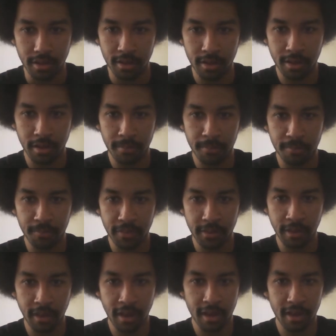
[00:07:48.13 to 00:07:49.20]

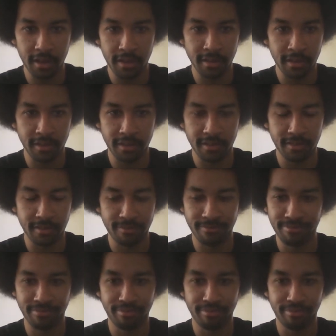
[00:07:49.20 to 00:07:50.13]
So yeah, that's